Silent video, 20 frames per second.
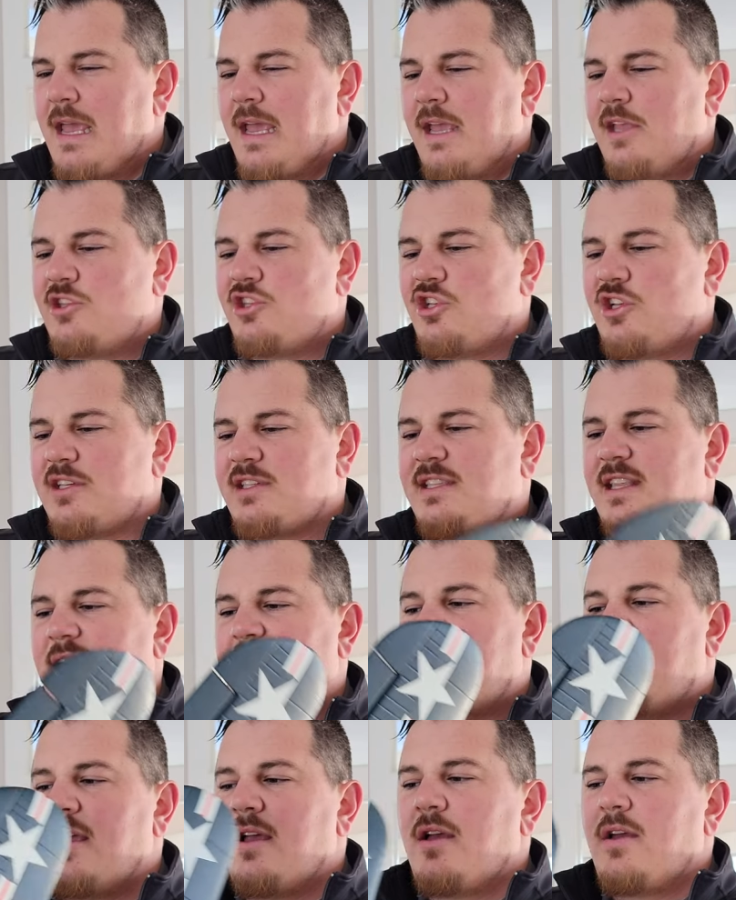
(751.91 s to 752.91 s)
It's just
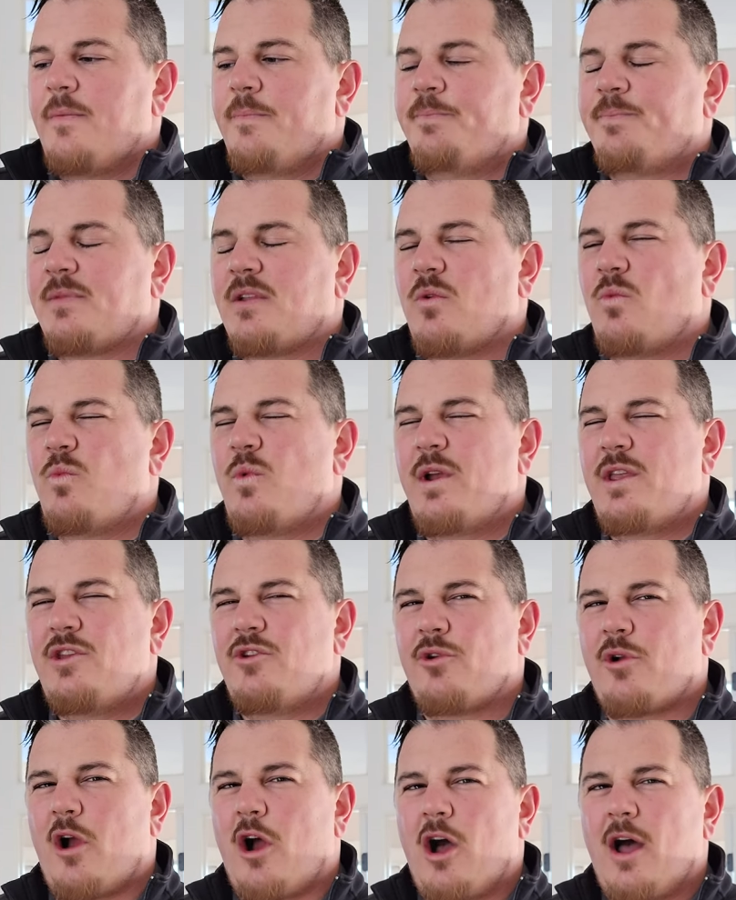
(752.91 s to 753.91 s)
that when
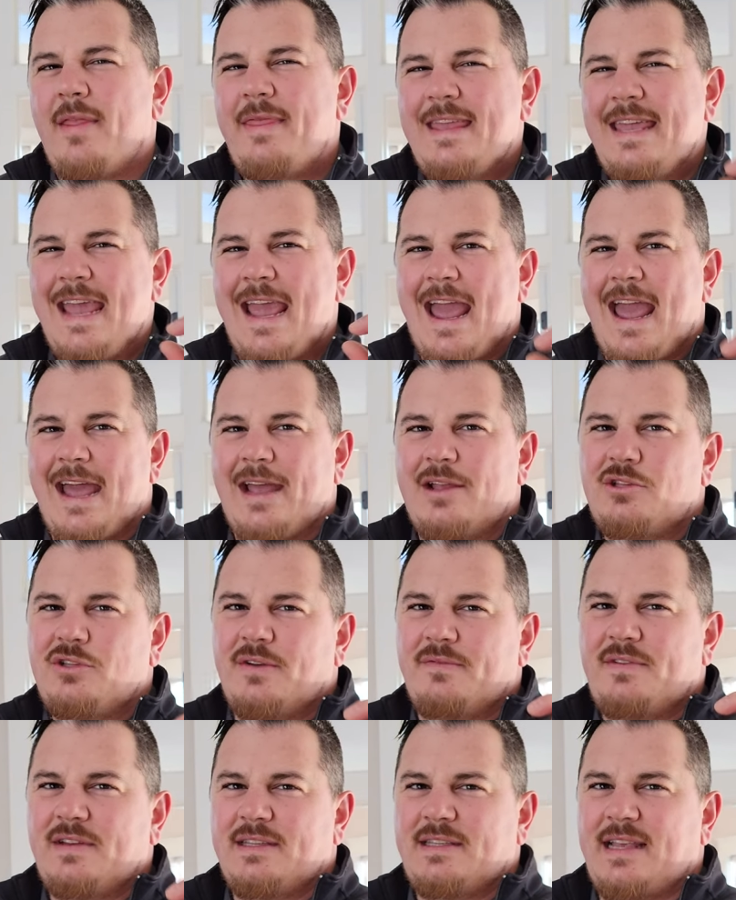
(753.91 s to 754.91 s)
you're on the edge
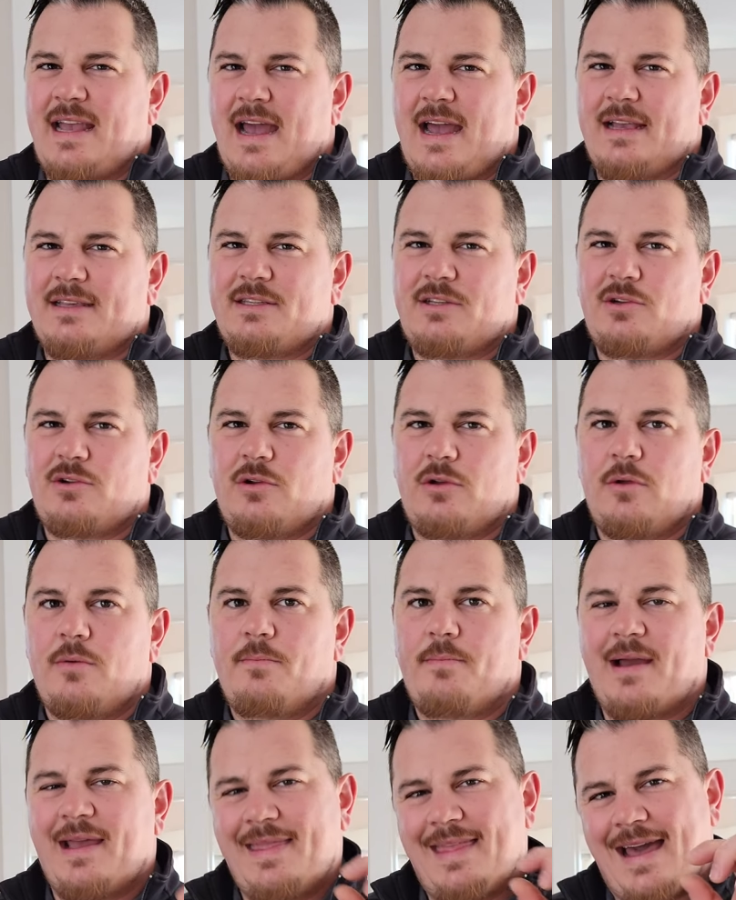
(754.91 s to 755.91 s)
of disaster
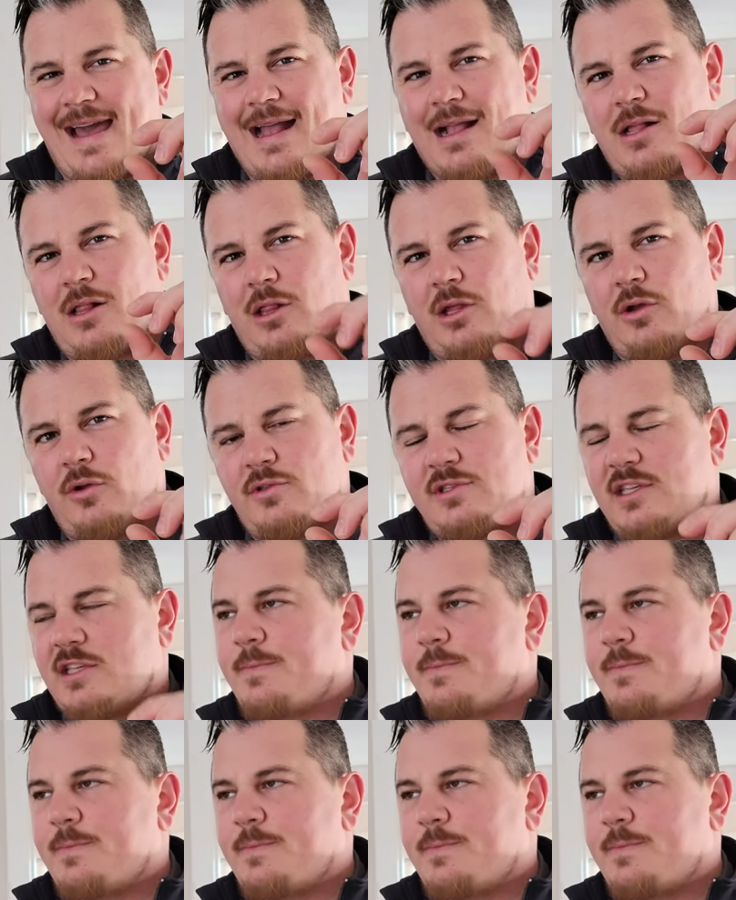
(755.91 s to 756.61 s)
by that close,